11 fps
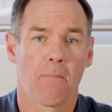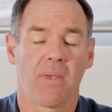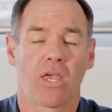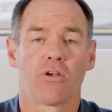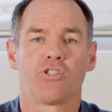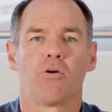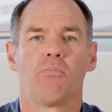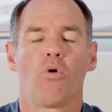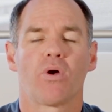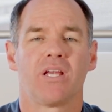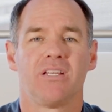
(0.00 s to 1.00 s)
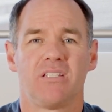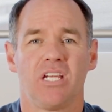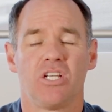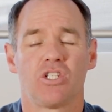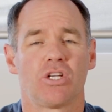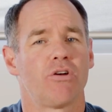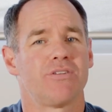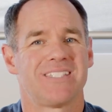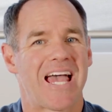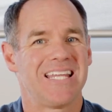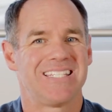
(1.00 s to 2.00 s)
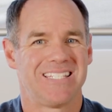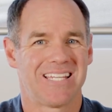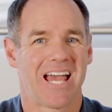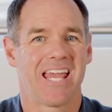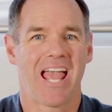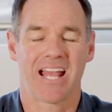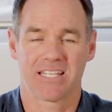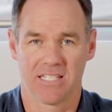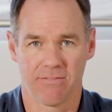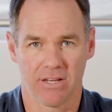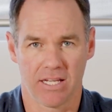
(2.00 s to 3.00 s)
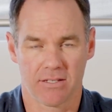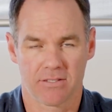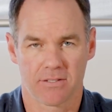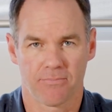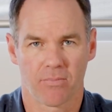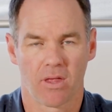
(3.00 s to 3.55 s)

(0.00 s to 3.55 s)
because you're more contingent on day-to-day activities.